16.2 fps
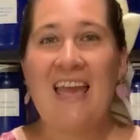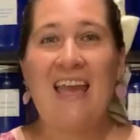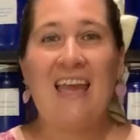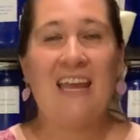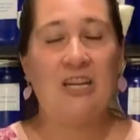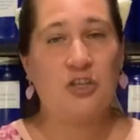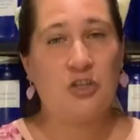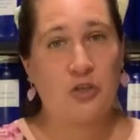
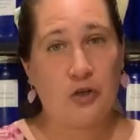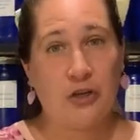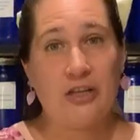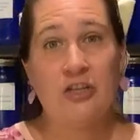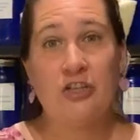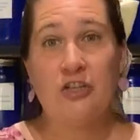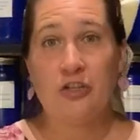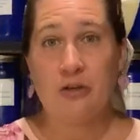It
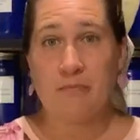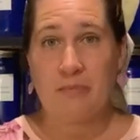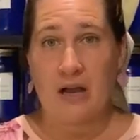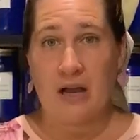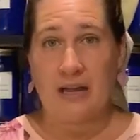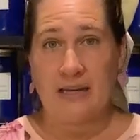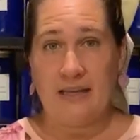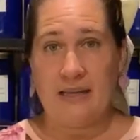tricks your
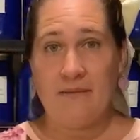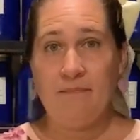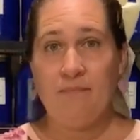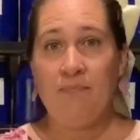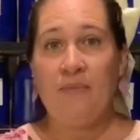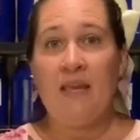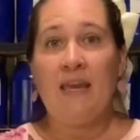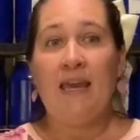body
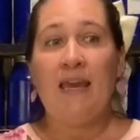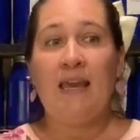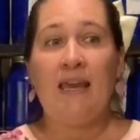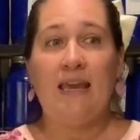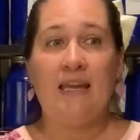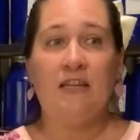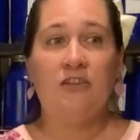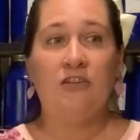
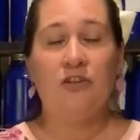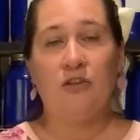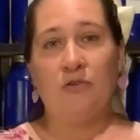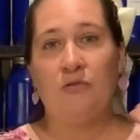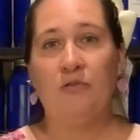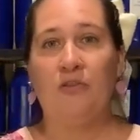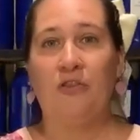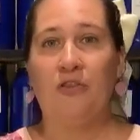
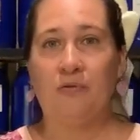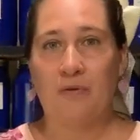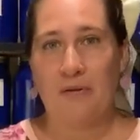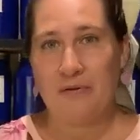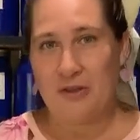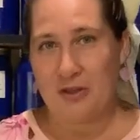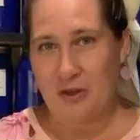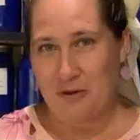into
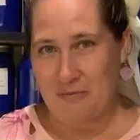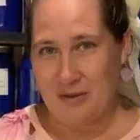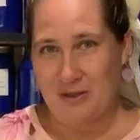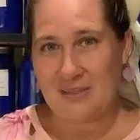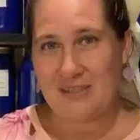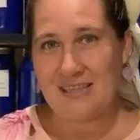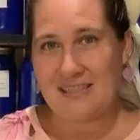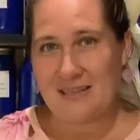throwing your
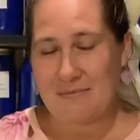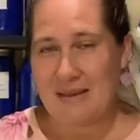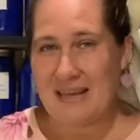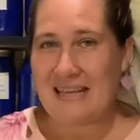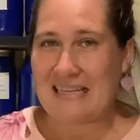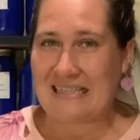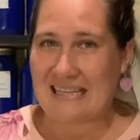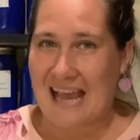immune system
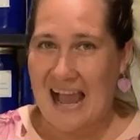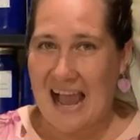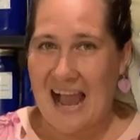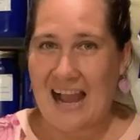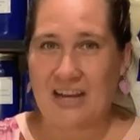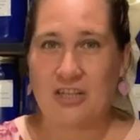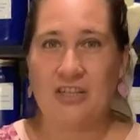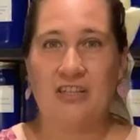into
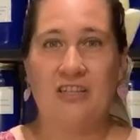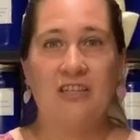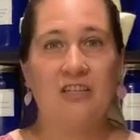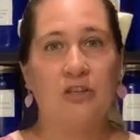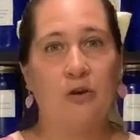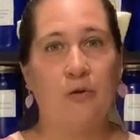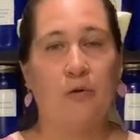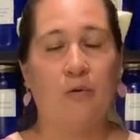action.
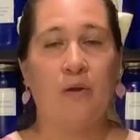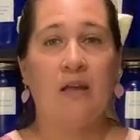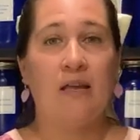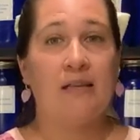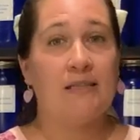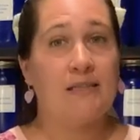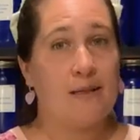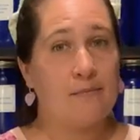So
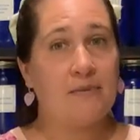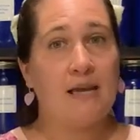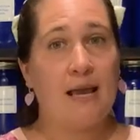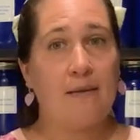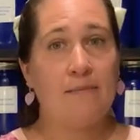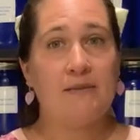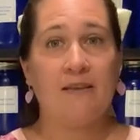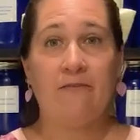
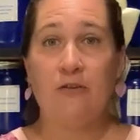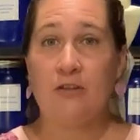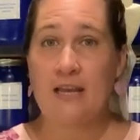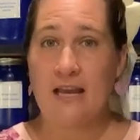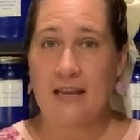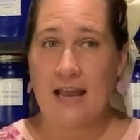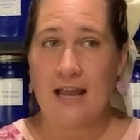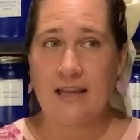sometimes if you
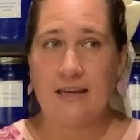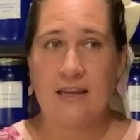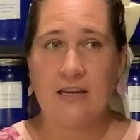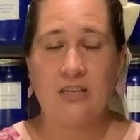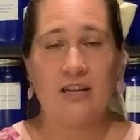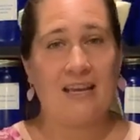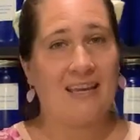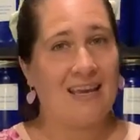take
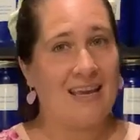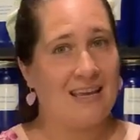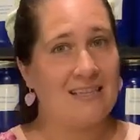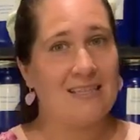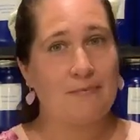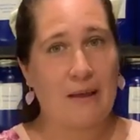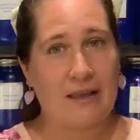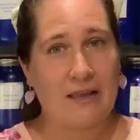echinacea, it can
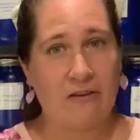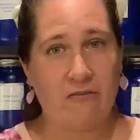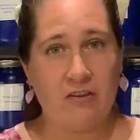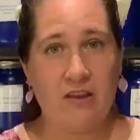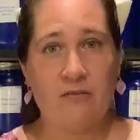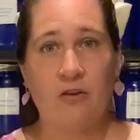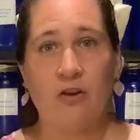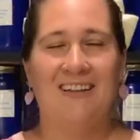spike a
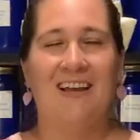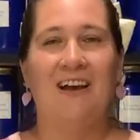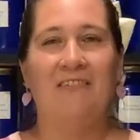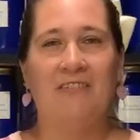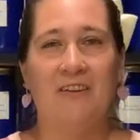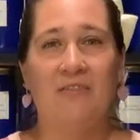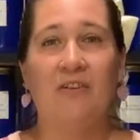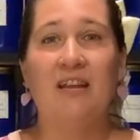fever. A
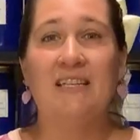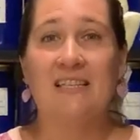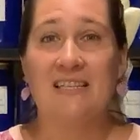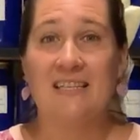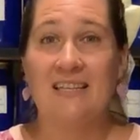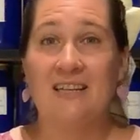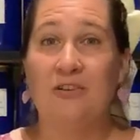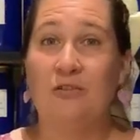fever is a
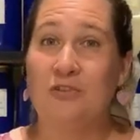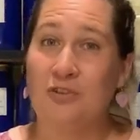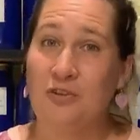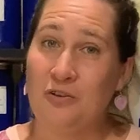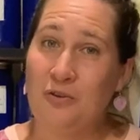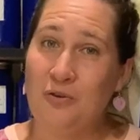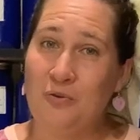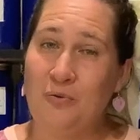signal to
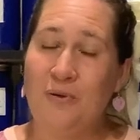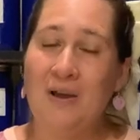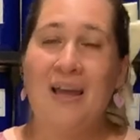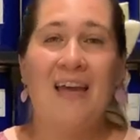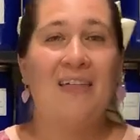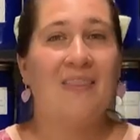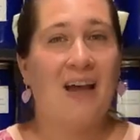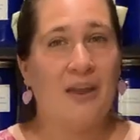you
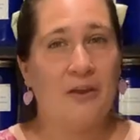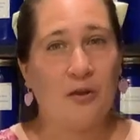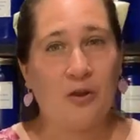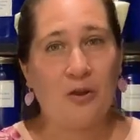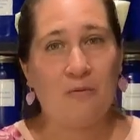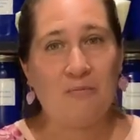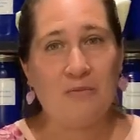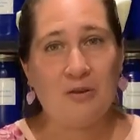that
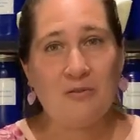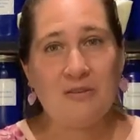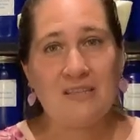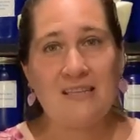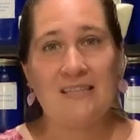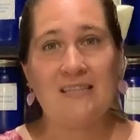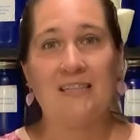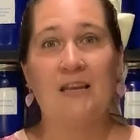your immune
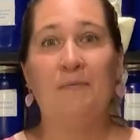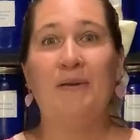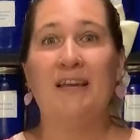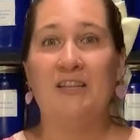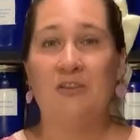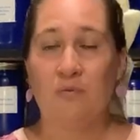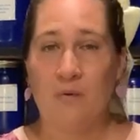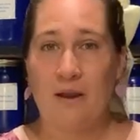system
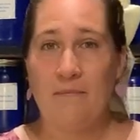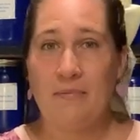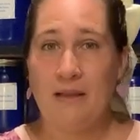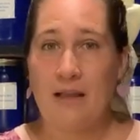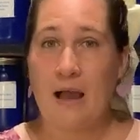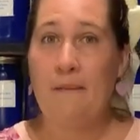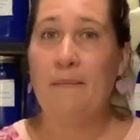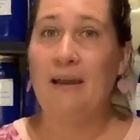is ramping
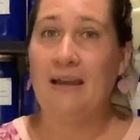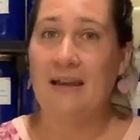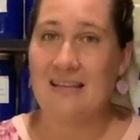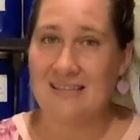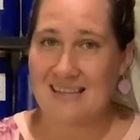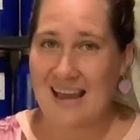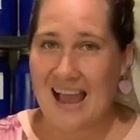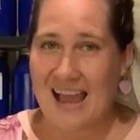up and it
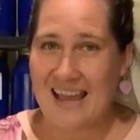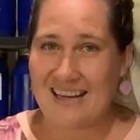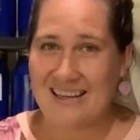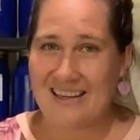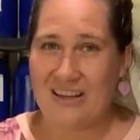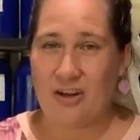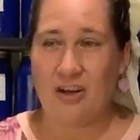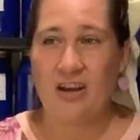is in high
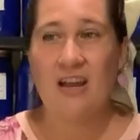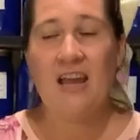gear.